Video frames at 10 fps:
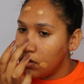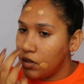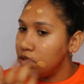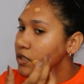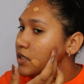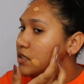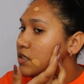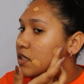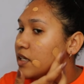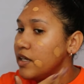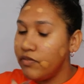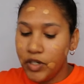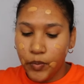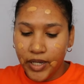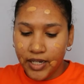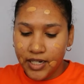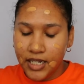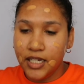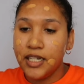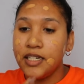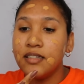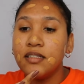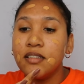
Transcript: dotting it everywhere I need it.